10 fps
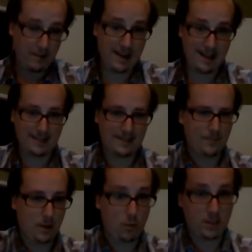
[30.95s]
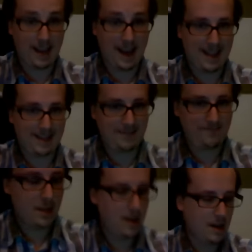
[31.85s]
it is. Once again,
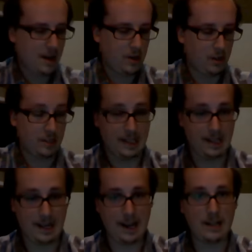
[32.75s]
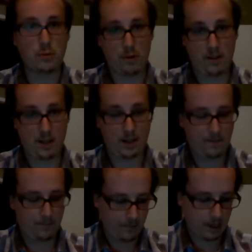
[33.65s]
you'll see it's worth it.
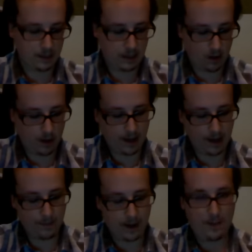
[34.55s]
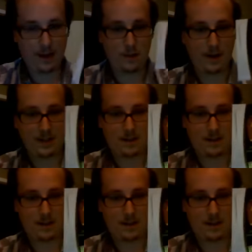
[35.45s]
So I got my ba the base